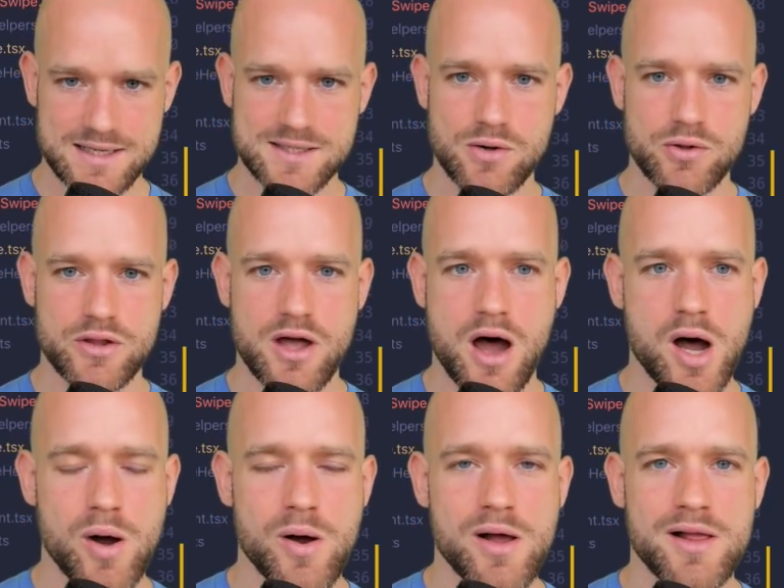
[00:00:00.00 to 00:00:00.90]
So
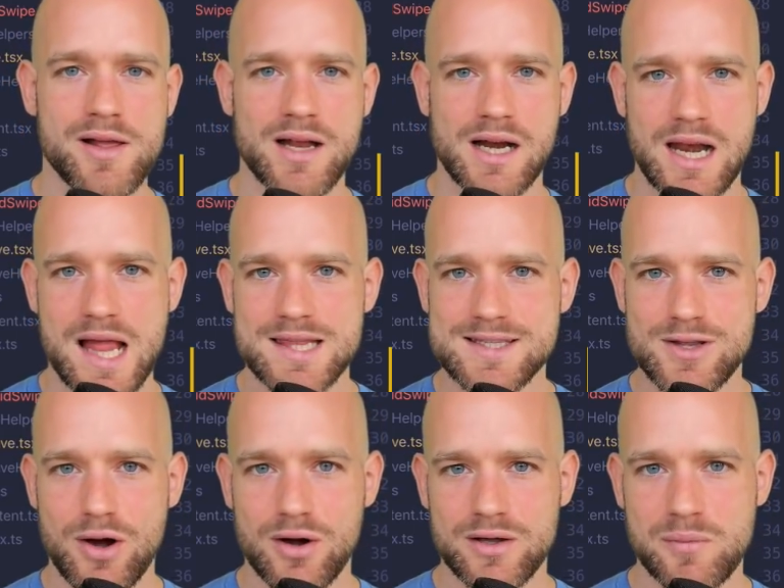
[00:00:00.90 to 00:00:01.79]
now let's
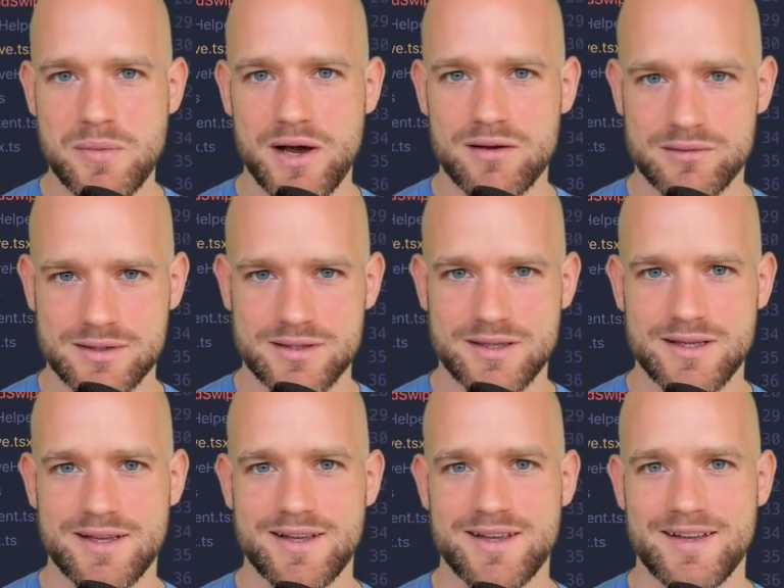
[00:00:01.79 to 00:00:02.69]
talk about
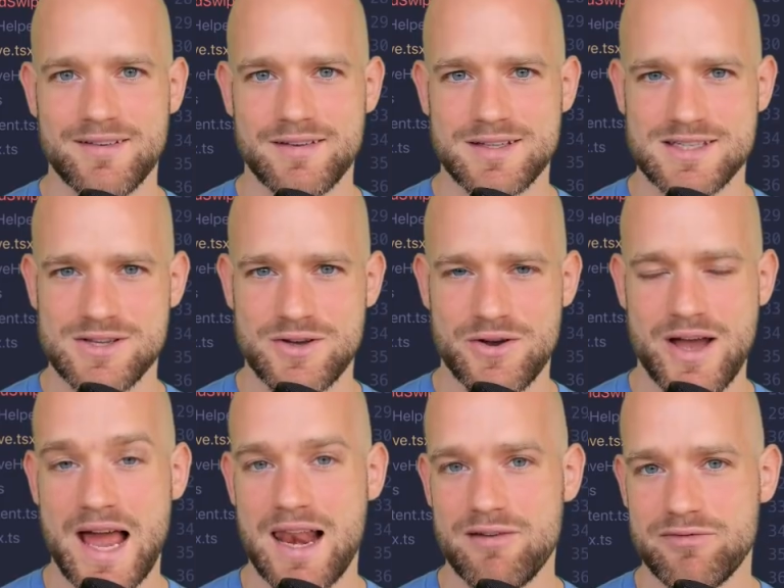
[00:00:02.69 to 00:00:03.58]
the
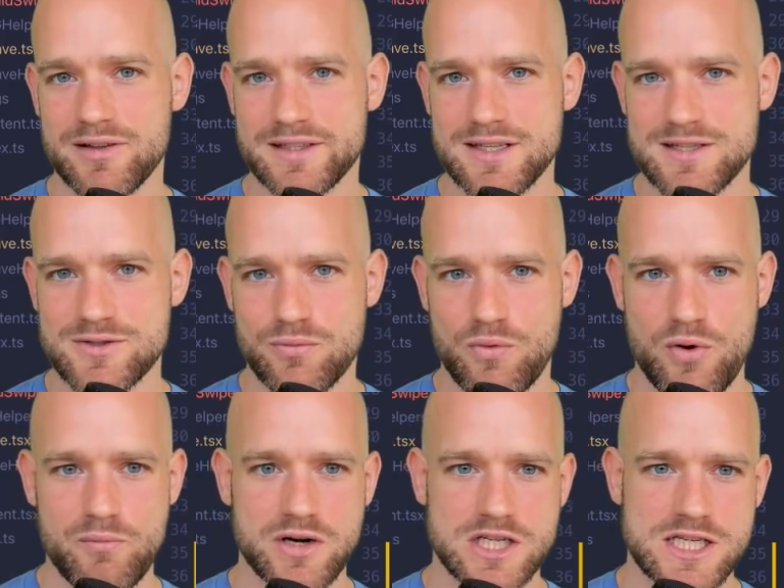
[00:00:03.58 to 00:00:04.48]
elephant in the
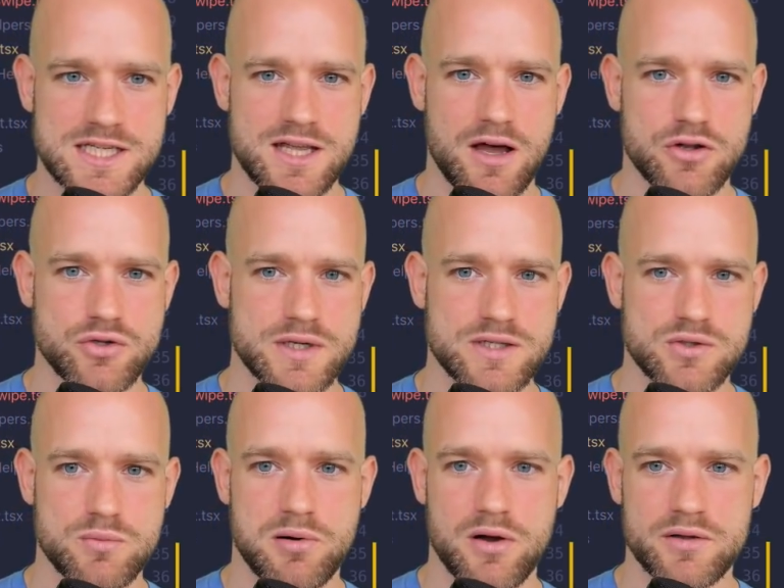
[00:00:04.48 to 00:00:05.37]
room, which is the Android
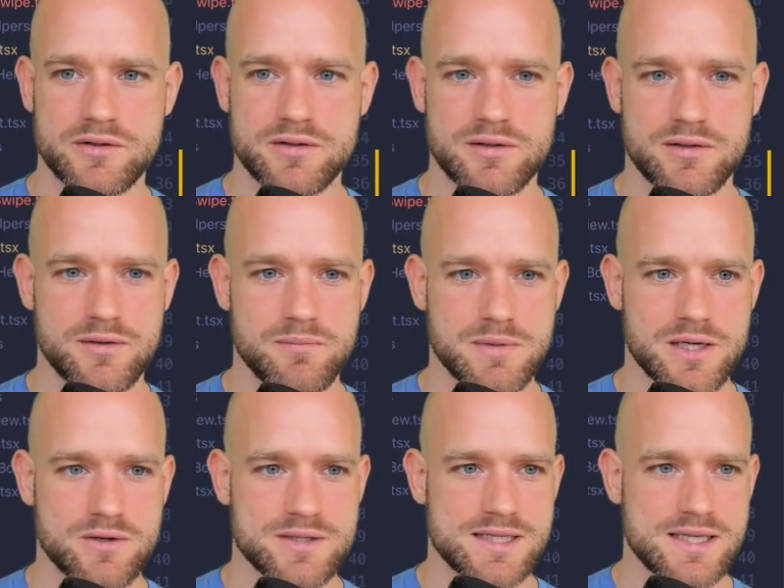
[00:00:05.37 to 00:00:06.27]
support,
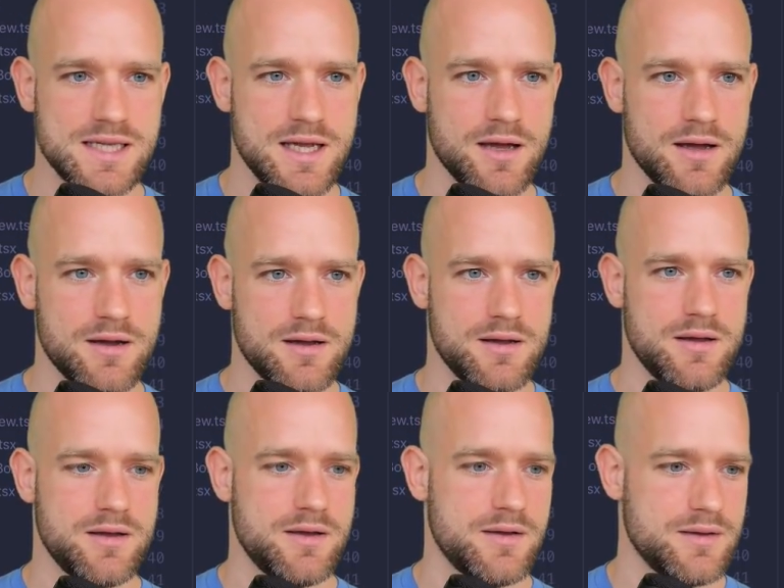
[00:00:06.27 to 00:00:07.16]
because here,
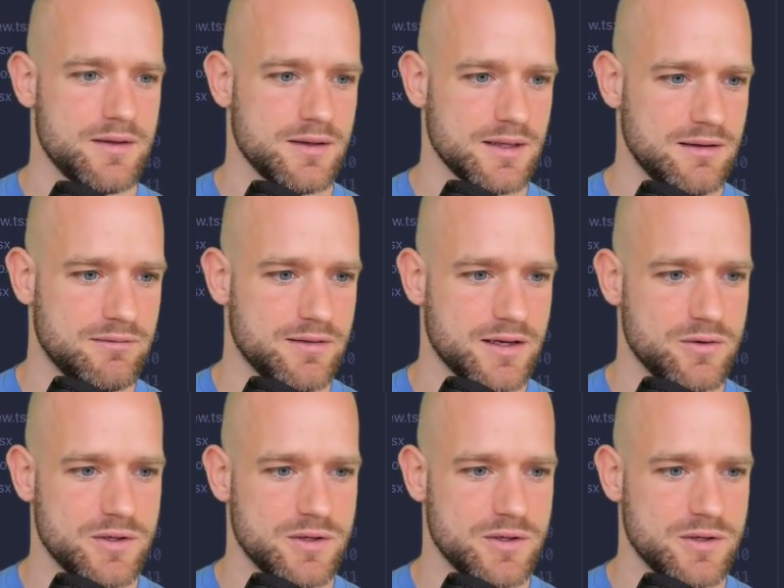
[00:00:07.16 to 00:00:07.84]
if I go